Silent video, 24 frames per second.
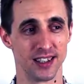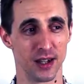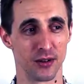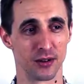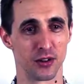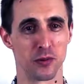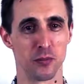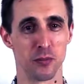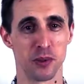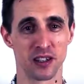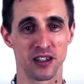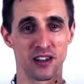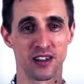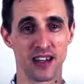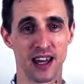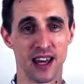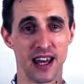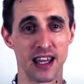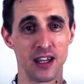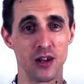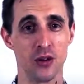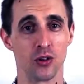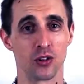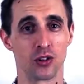competitor
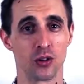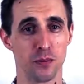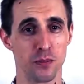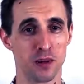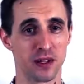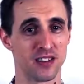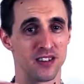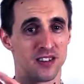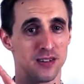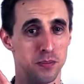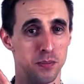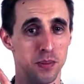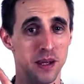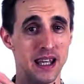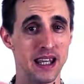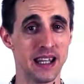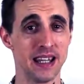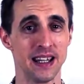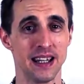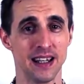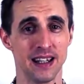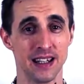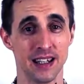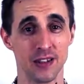A or competitor
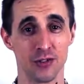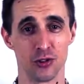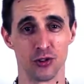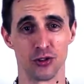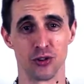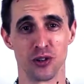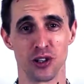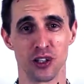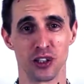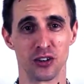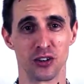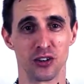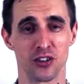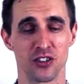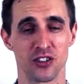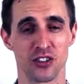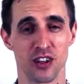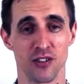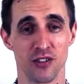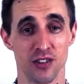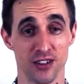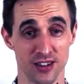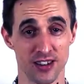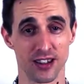B. If you're doing a good
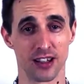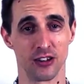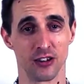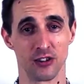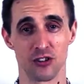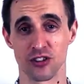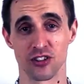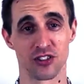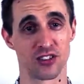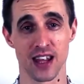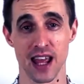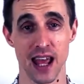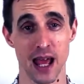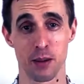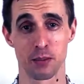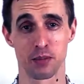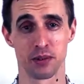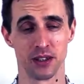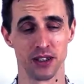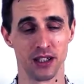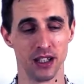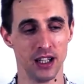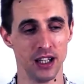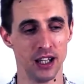service, it'll just
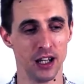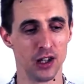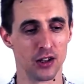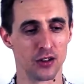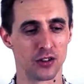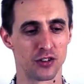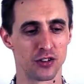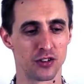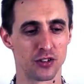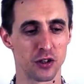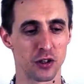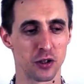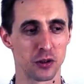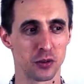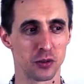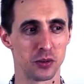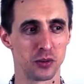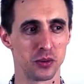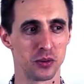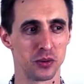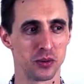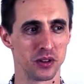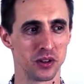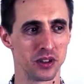happen. So
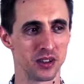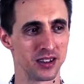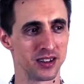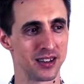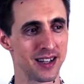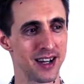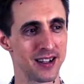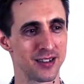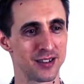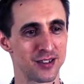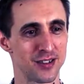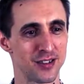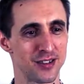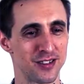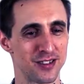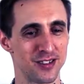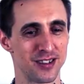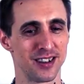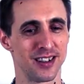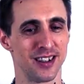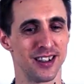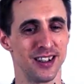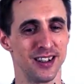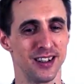
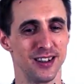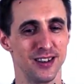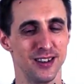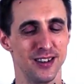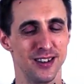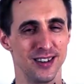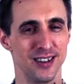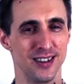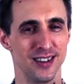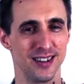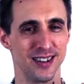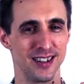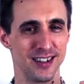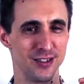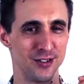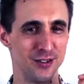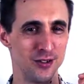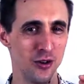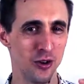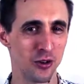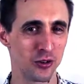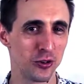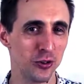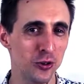it's
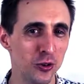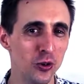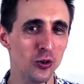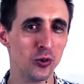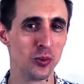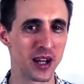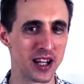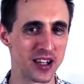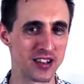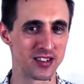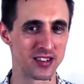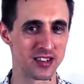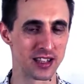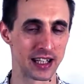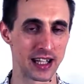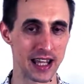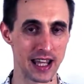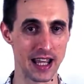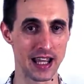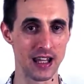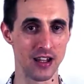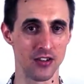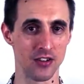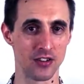not always the
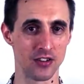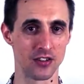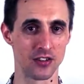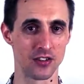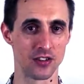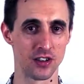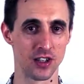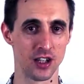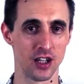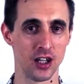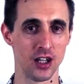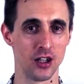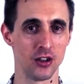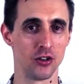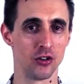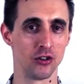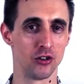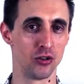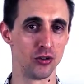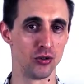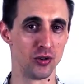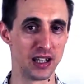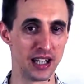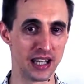case
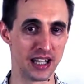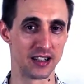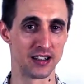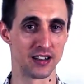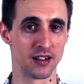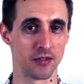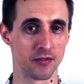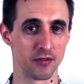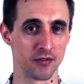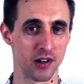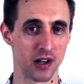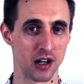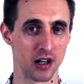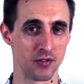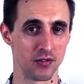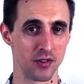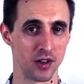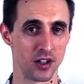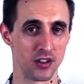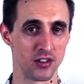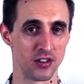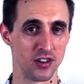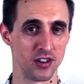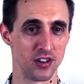that you need an unfair
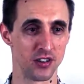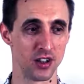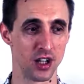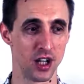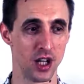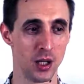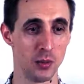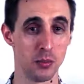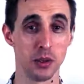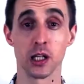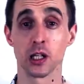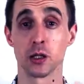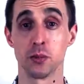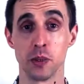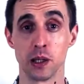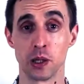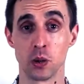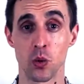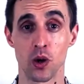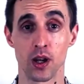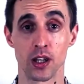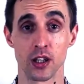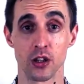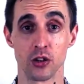advantage, but it can be
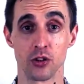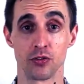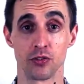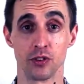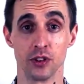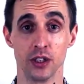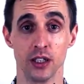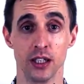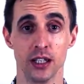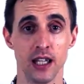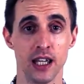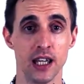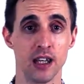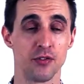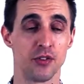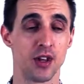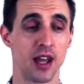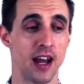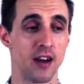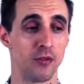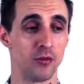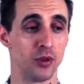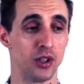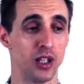quite useful if you
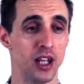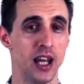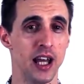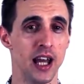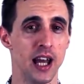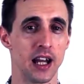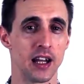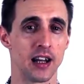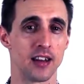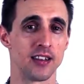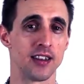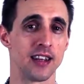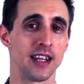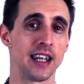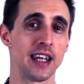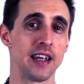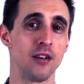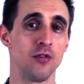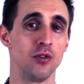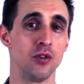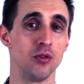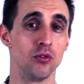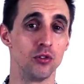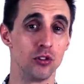have one. And I think
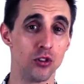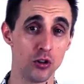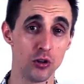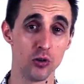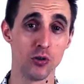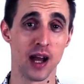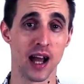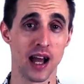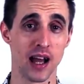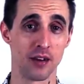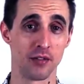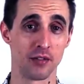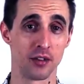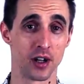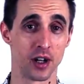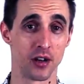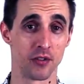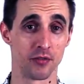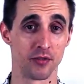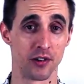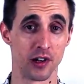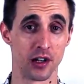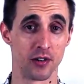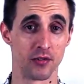if you do have an
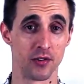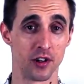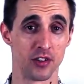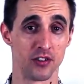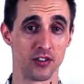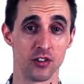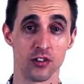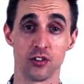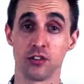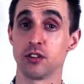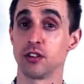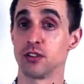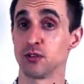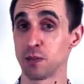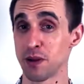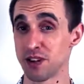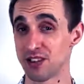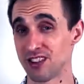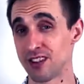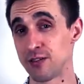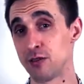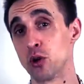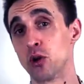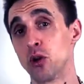unfair advantage,
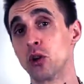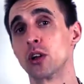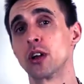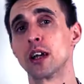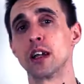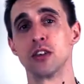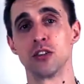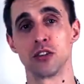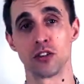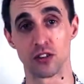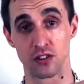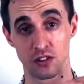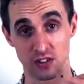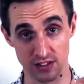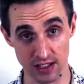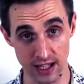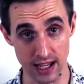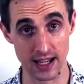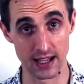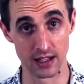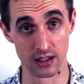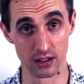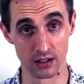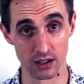especially if you're looking to
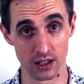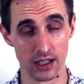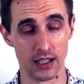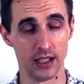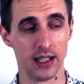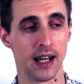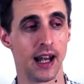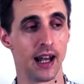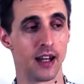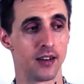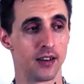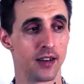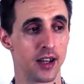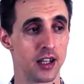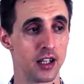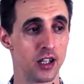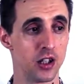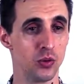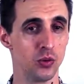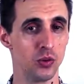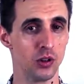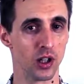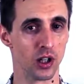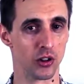scale, and then
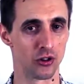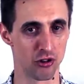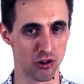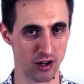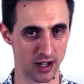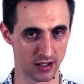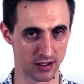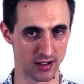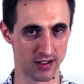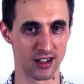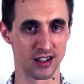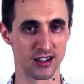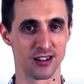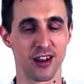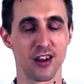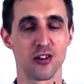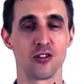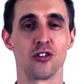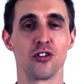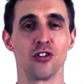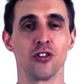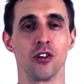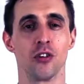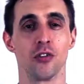you will attract the
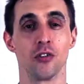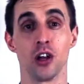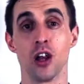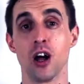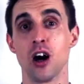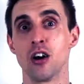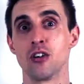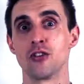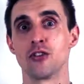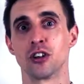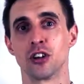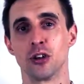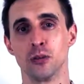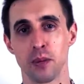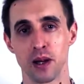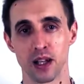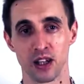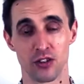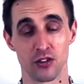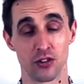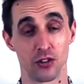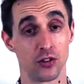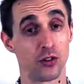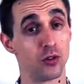attention of larger
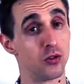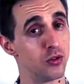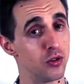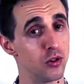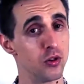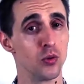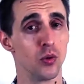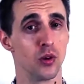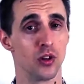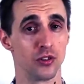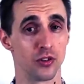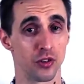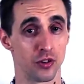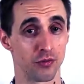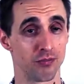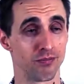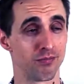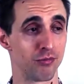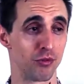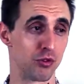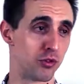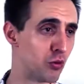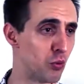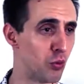competitors who do want to
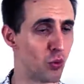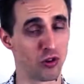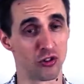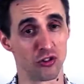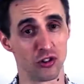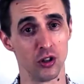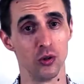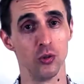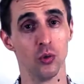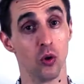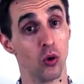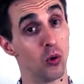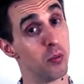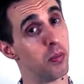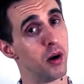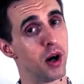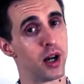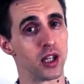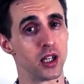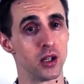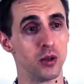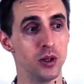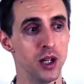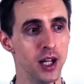squash you or buy
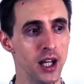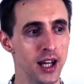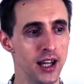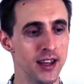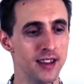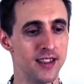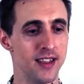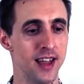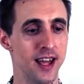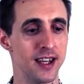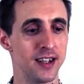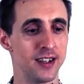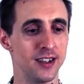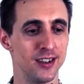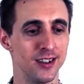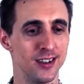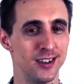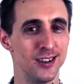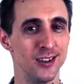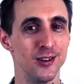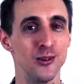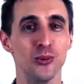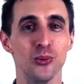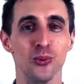you, then
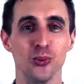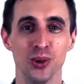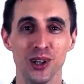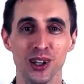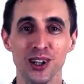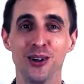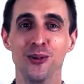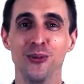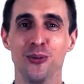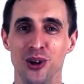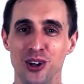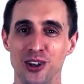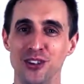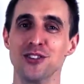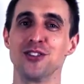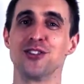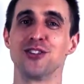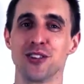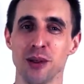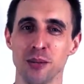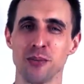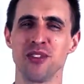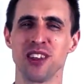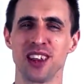you will want
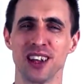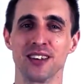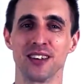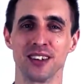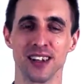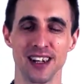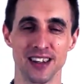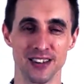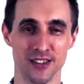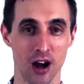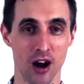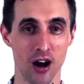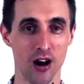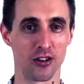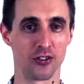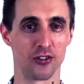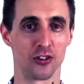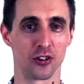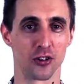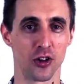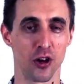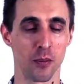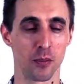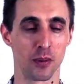something that is hard
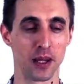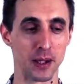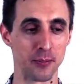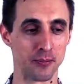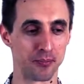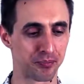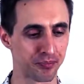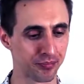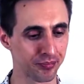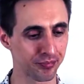to copy.